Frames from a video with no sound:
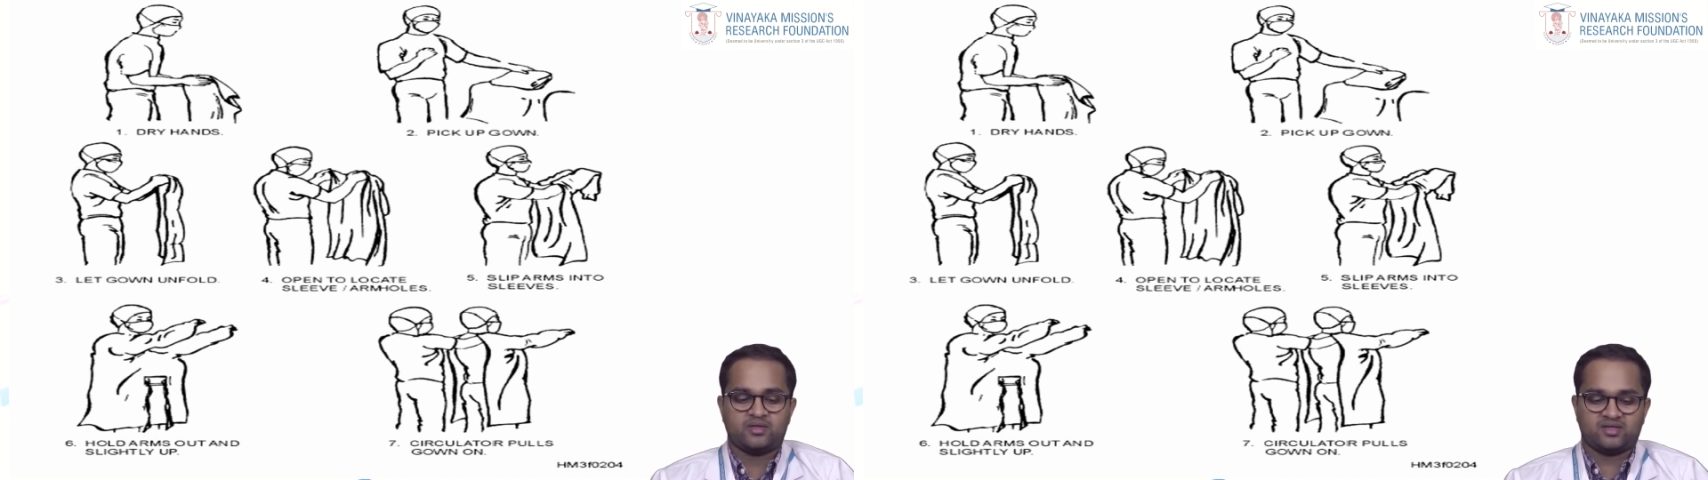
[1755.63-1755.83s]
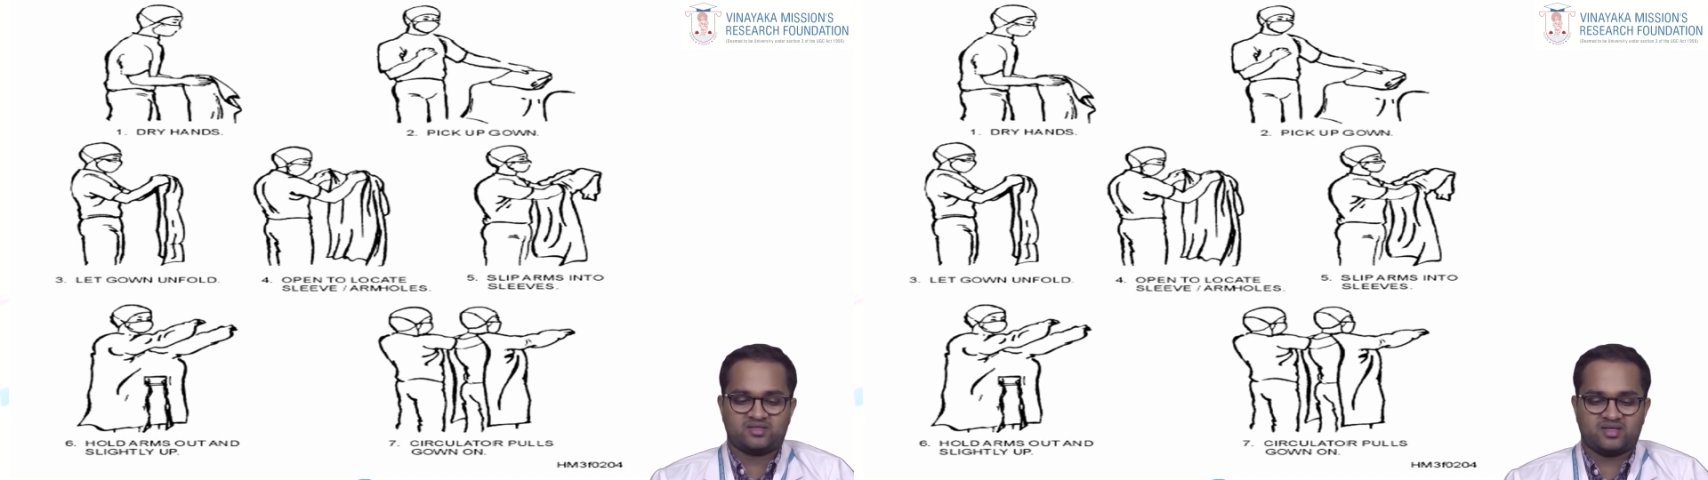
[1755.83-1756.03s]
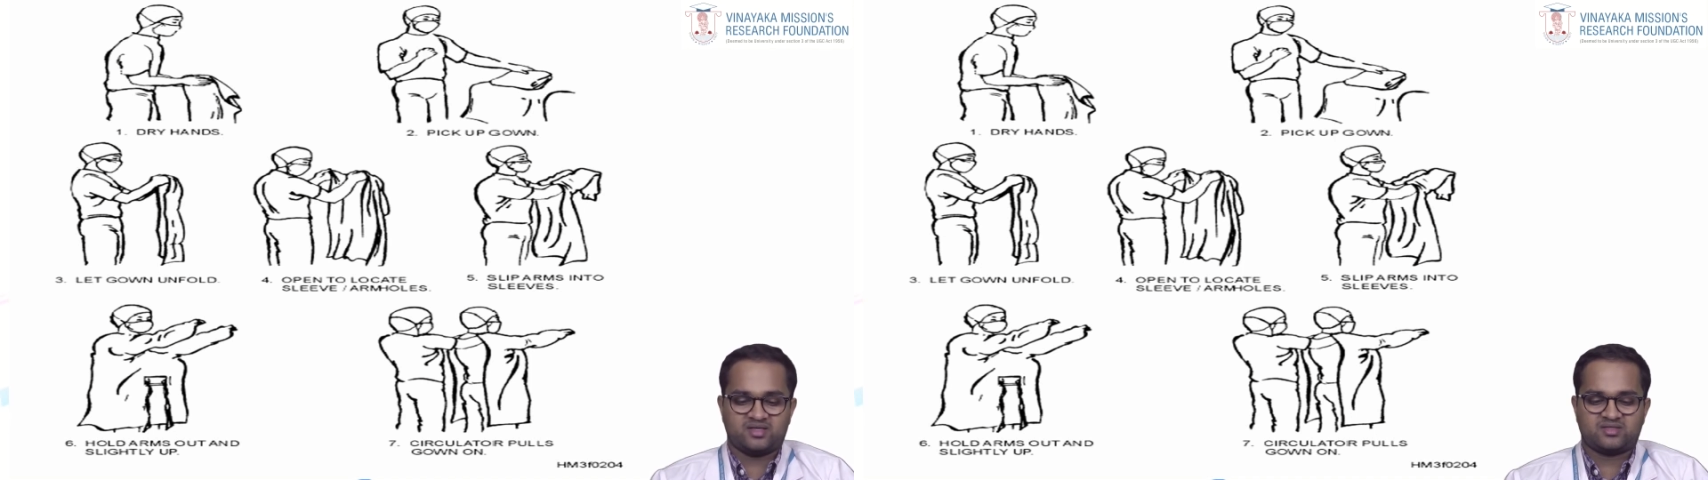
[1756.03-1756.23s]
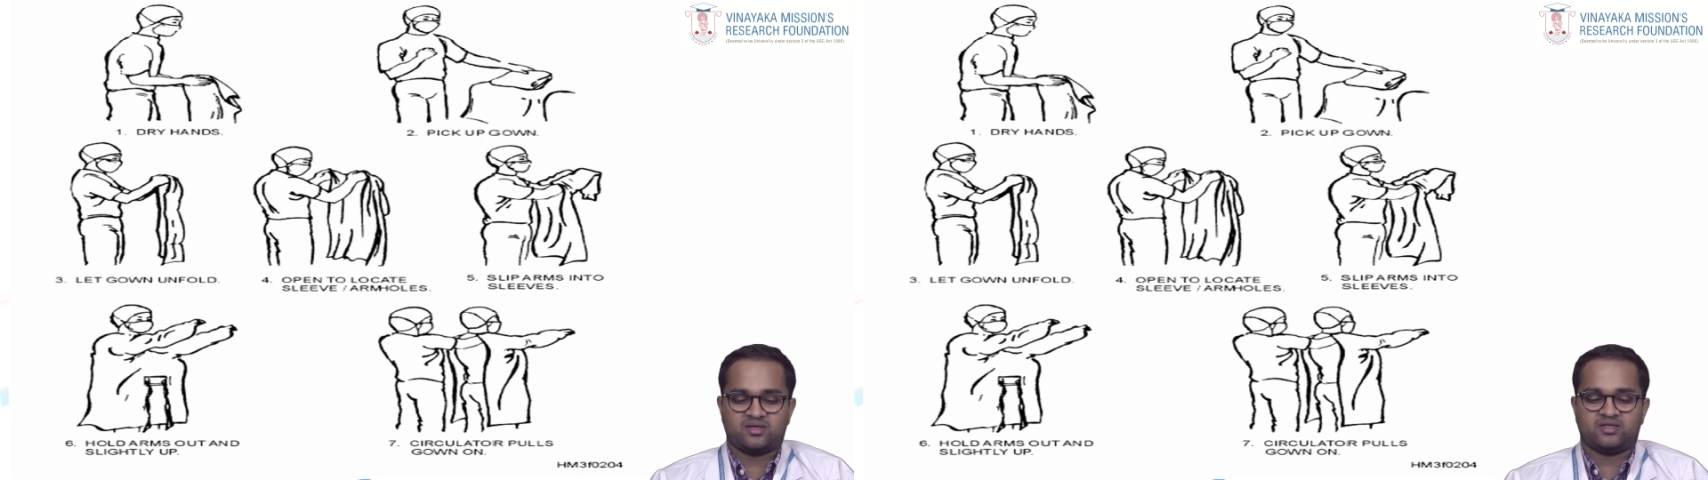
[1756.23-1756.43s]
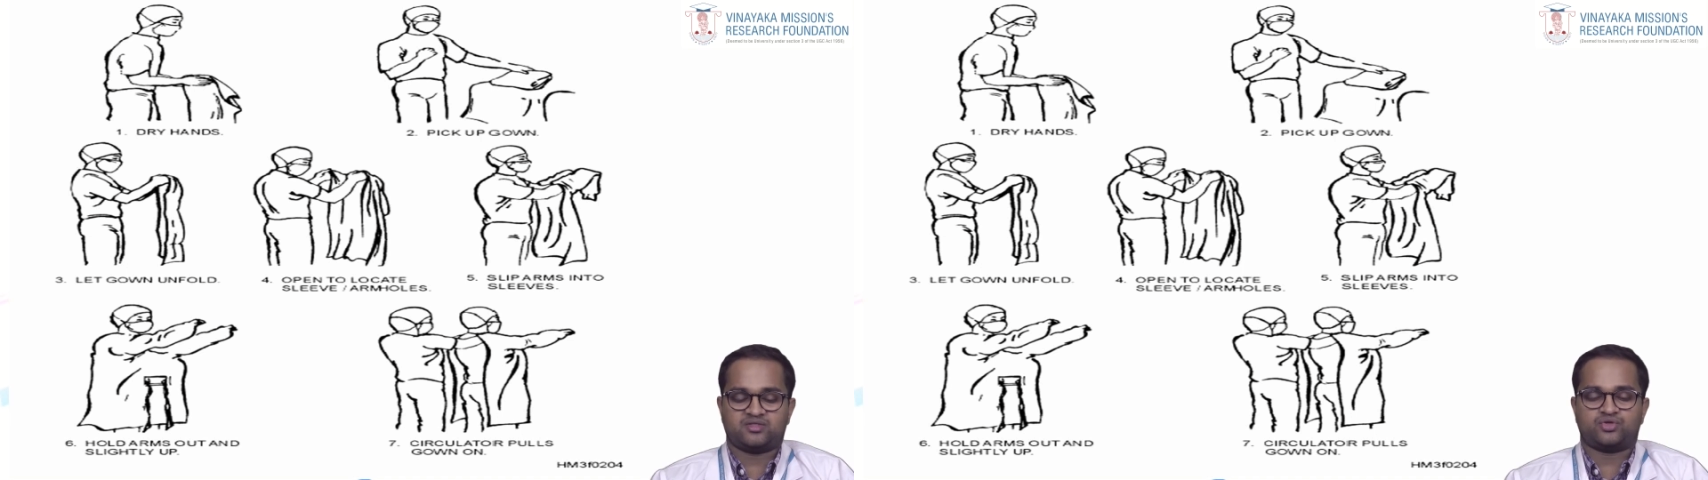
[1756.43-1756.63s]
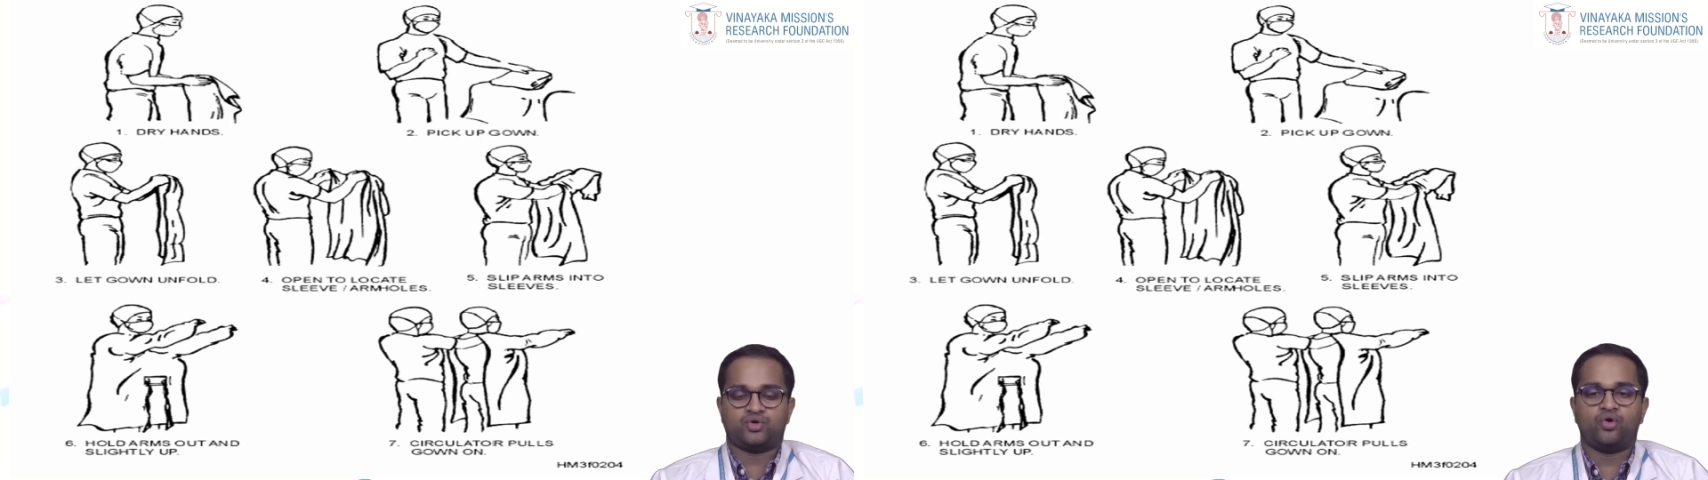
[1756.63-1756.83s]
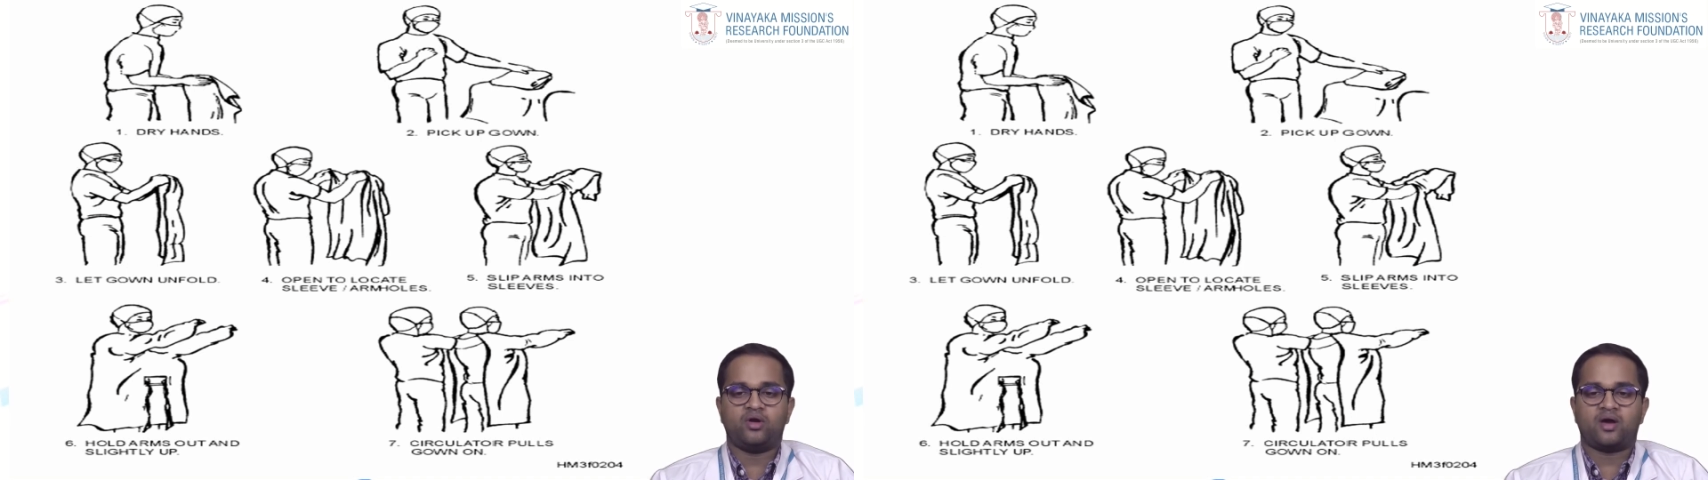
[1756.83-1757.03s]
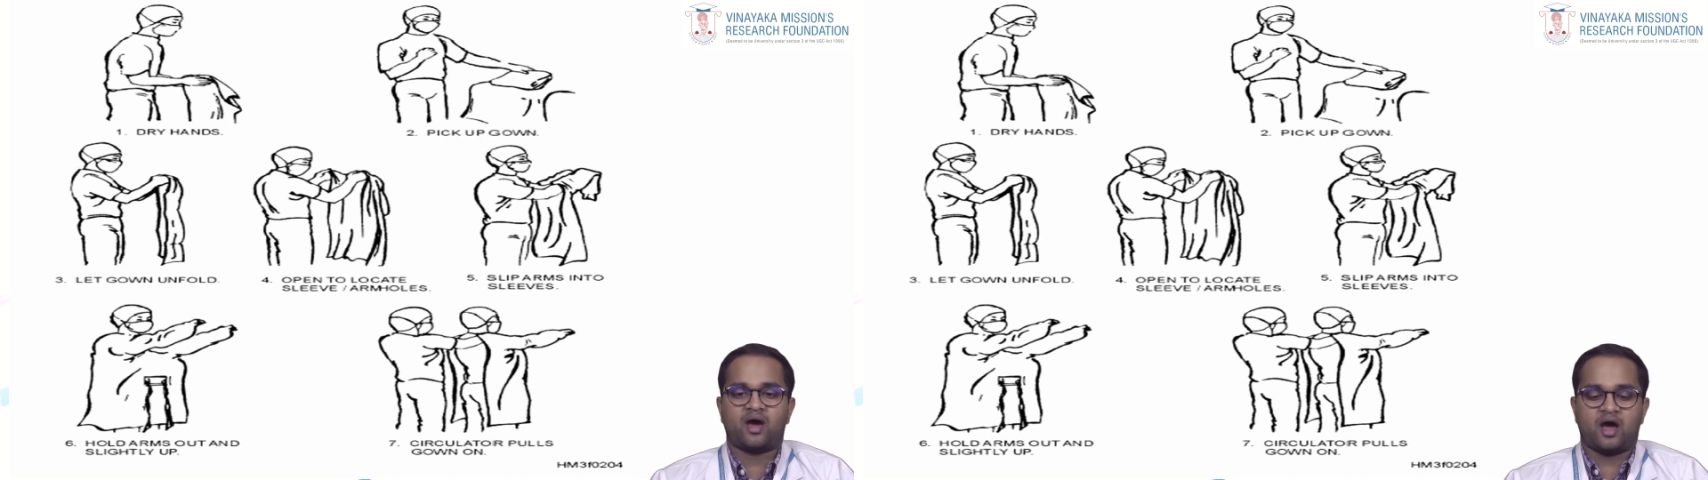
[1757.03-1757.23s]
The sixth is to
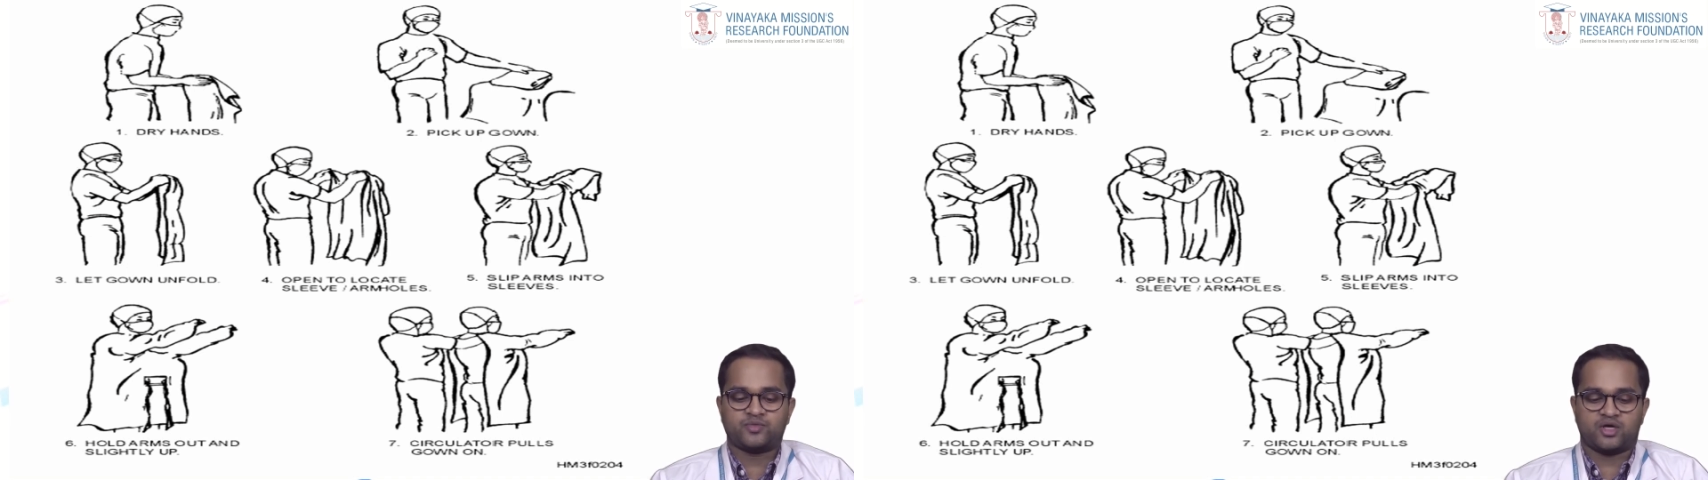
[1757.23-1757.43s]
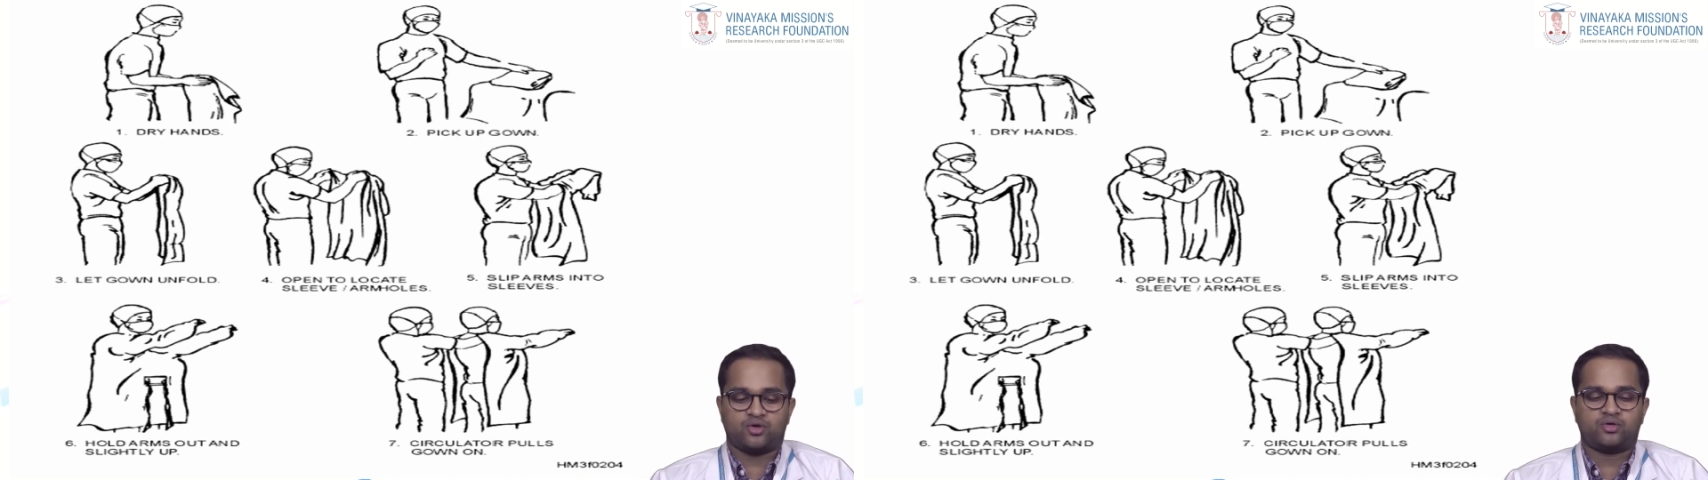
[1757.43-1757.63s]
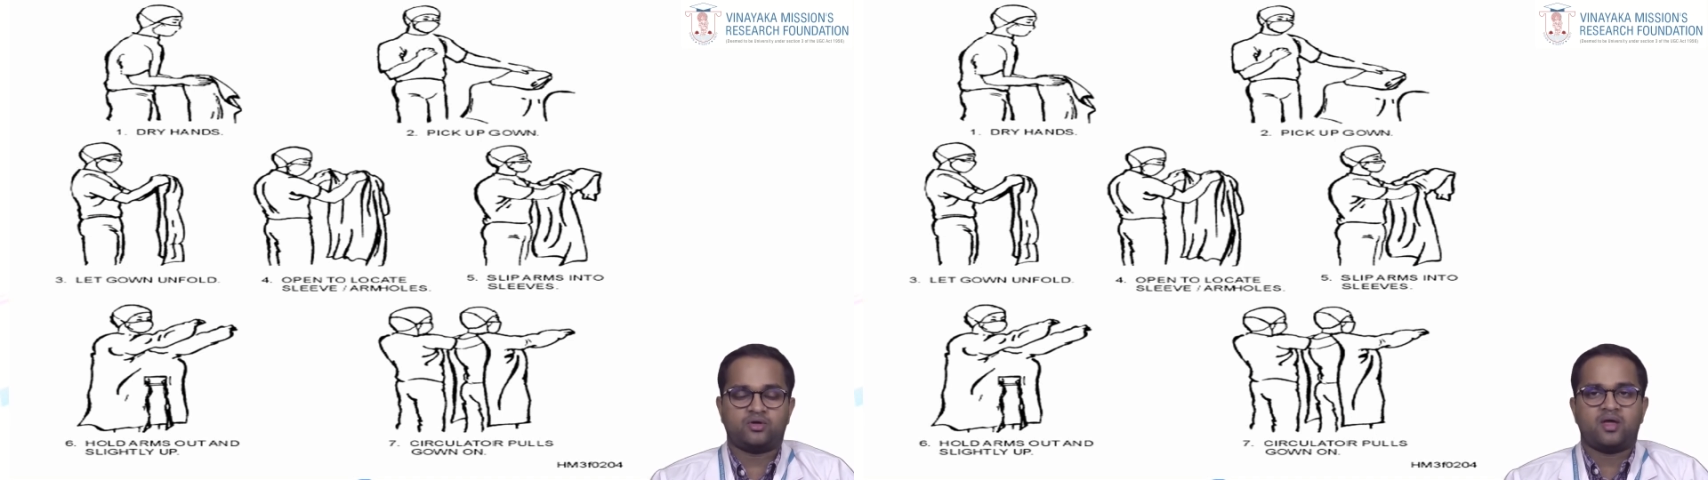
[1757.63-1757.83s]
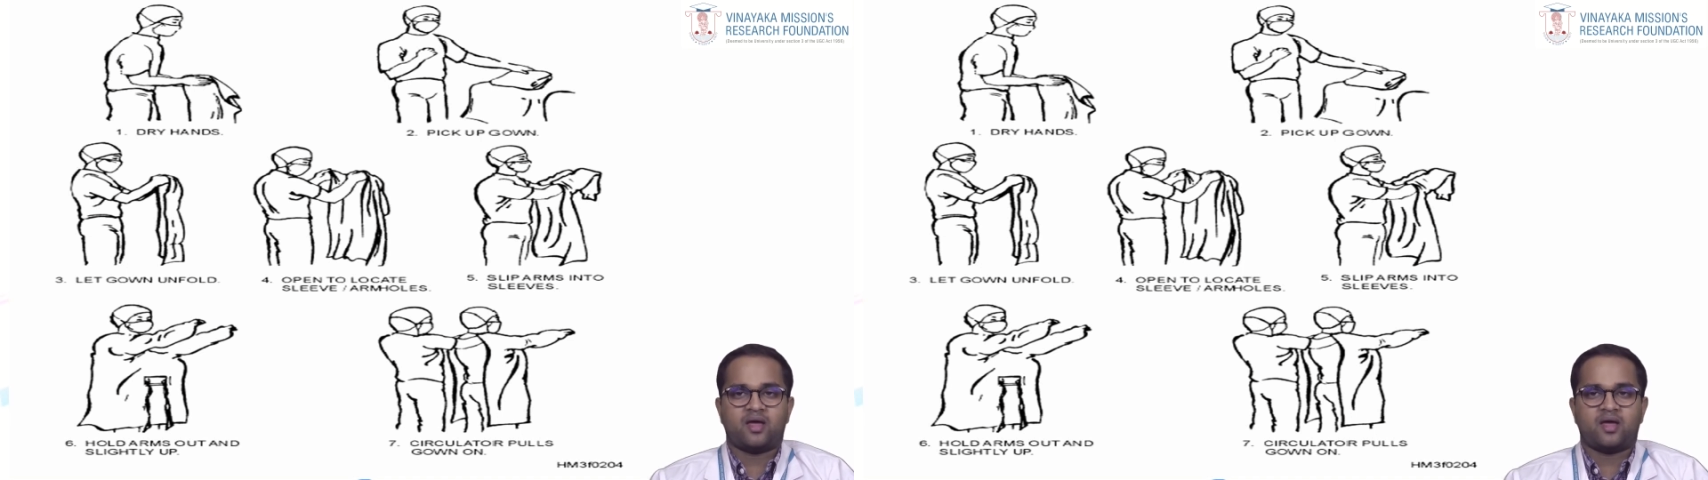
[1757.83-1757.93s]
hold arms out